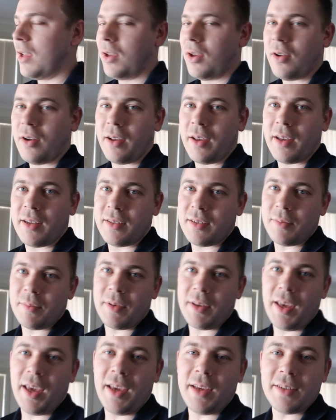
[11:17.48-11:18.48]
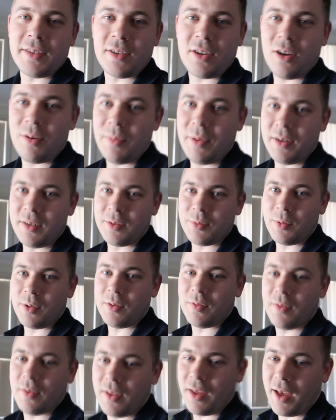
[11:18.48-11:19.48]
And gonna get some keys copied as
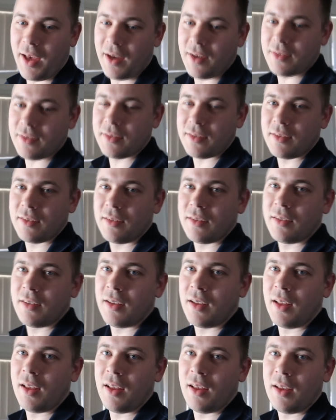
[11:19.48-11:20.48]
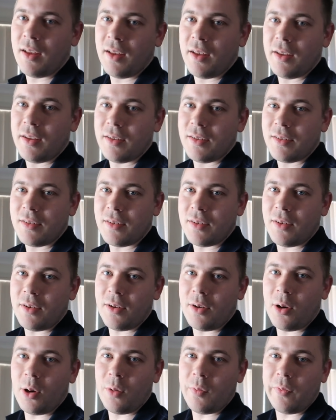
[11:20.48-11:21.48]
well for the house.
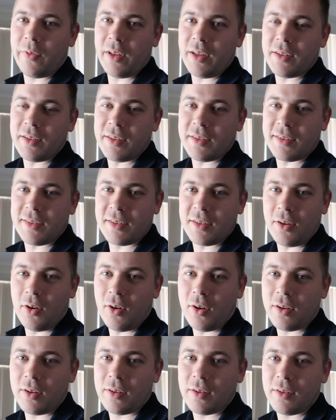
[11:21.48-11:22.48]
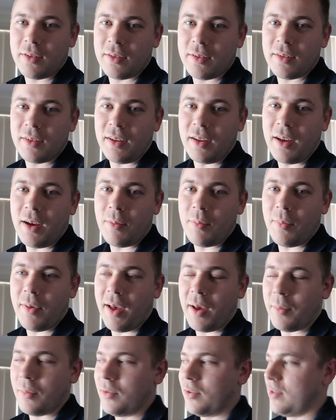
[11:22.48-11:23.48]
So, hopefully it's in stock. Come
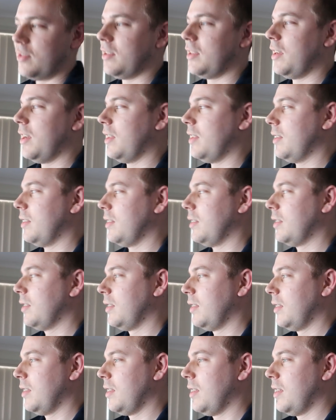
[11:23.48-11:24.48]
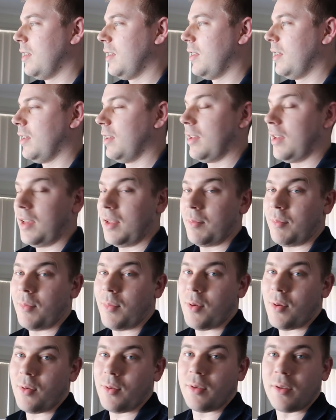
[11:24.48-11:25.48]
back, put it together, and
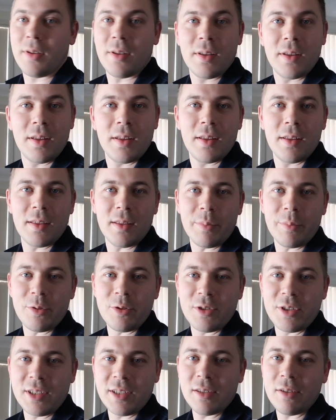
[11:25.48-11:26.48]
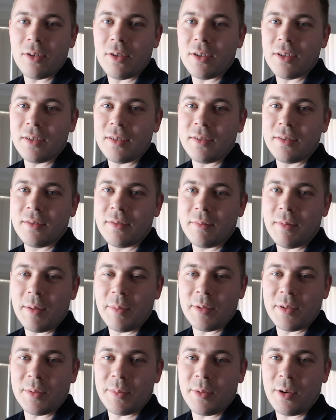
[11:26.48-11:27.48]
mow the bushy lawn.
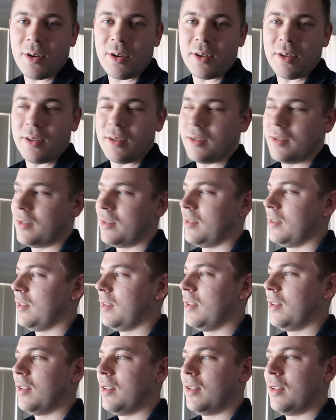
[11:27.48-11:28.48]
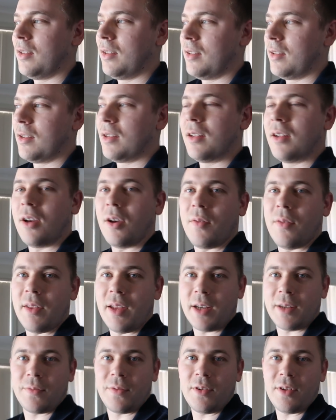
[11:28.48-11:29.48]
Maybe tomorrow or over the
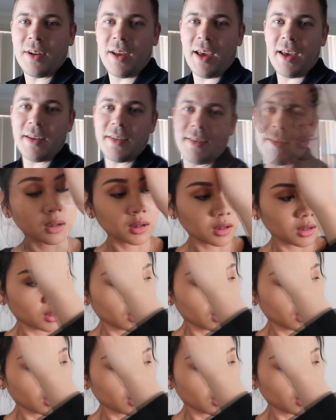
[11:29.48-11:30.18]
next few days.